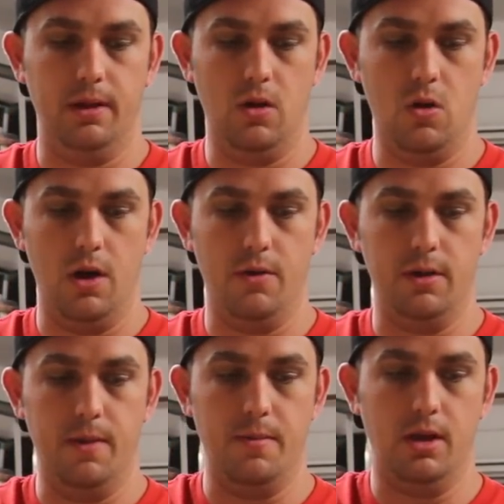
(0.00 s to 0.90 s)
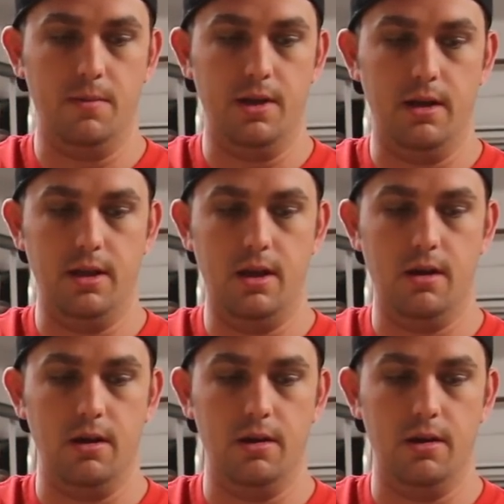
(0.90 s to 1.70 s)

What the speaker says: Like, oh, I want to maybe come down here